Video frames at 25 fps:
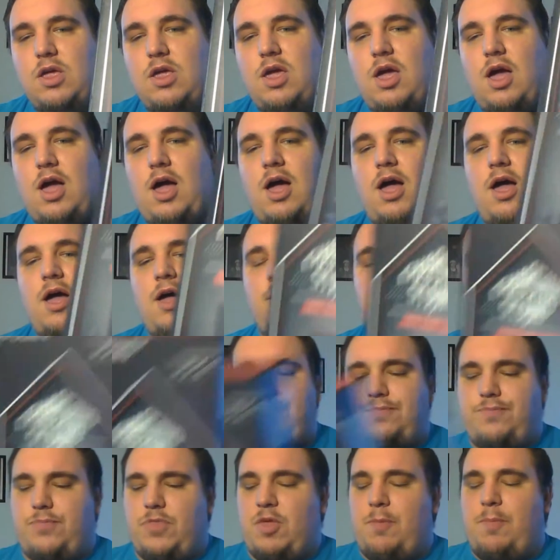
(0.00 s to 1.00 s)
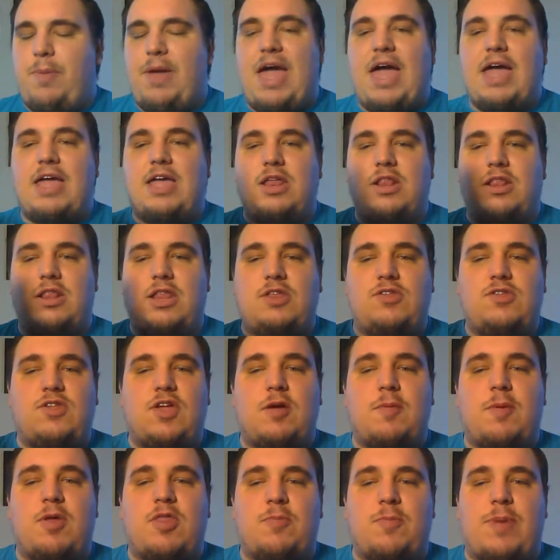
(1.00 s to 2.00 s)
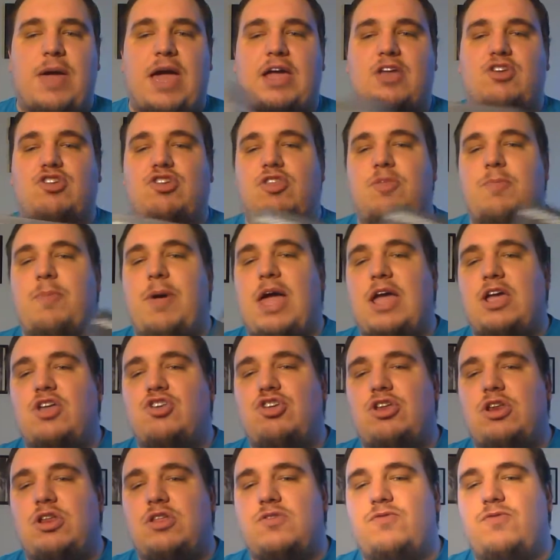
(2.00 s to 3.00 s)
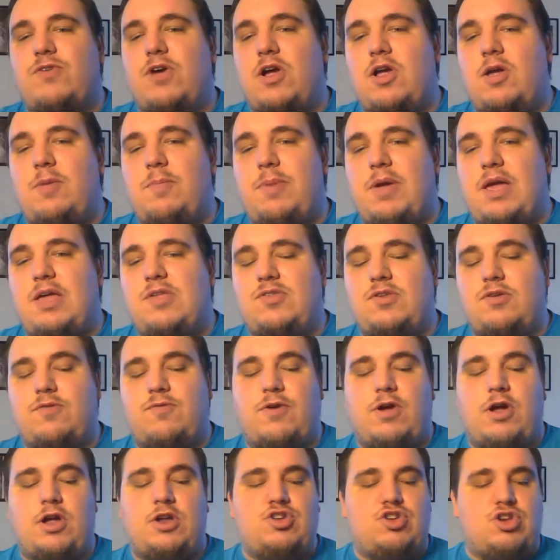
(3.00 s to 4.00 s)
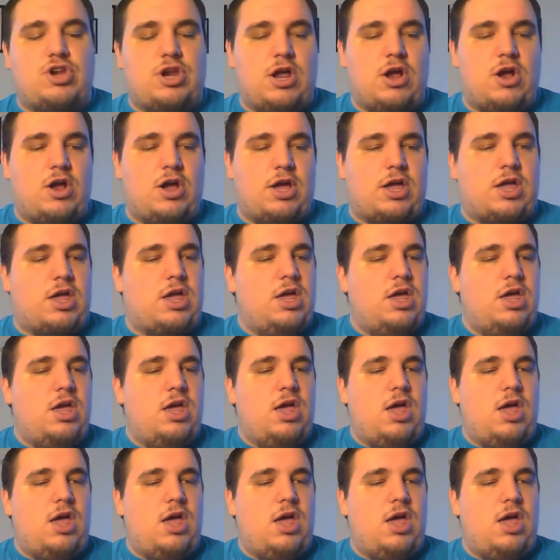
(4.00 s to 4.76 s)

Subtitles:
Let's talk about the packaging. The packaging is very basic, very generic.